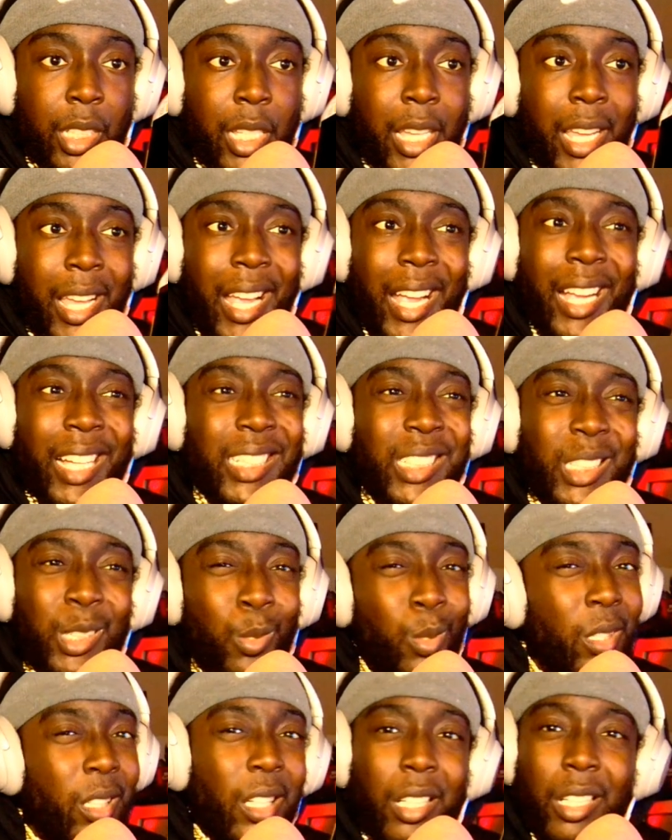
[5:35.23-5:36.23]
and she
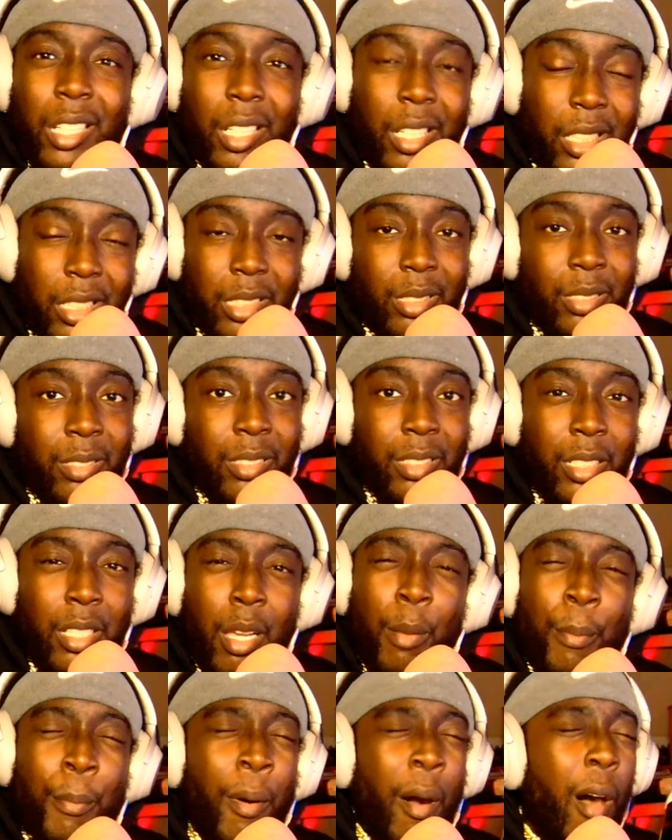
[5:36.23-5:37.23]
wanna cuddle,
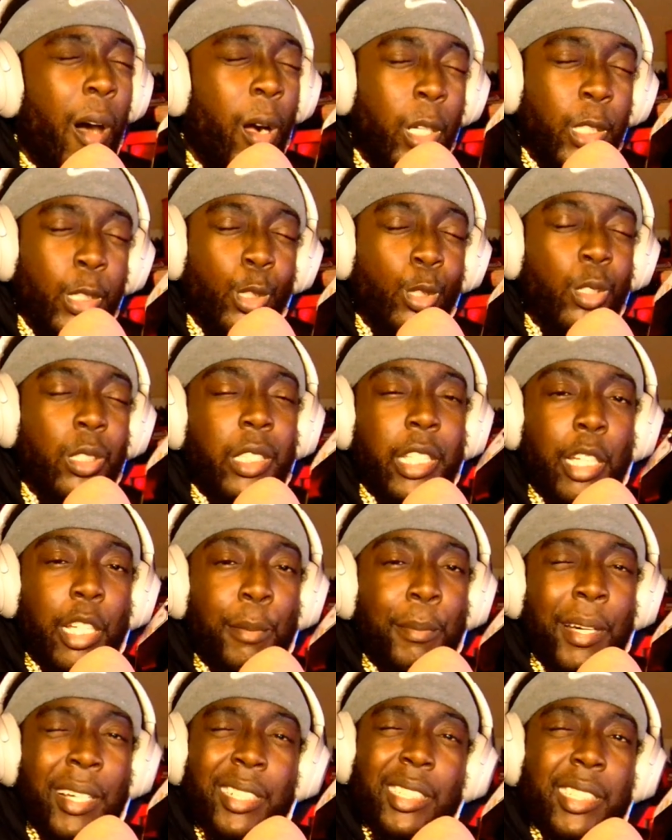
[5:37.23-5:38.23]
but all you can think
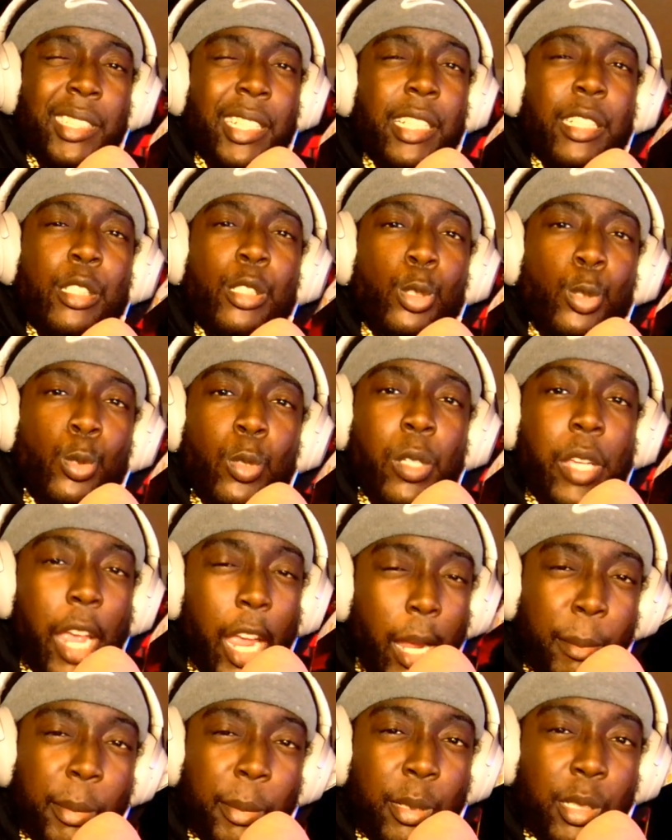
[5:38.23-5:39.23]
about is that new
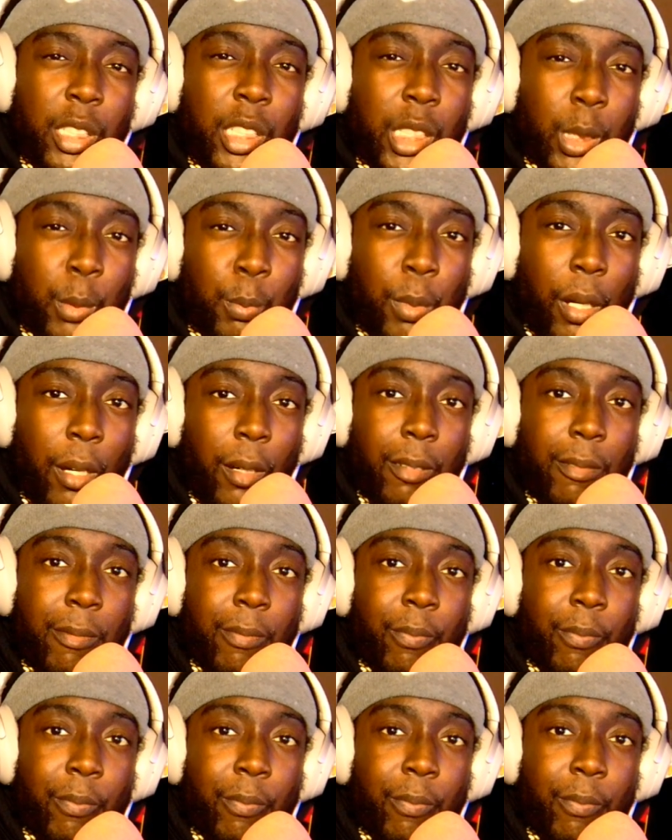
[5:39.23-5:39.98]
game you just bought.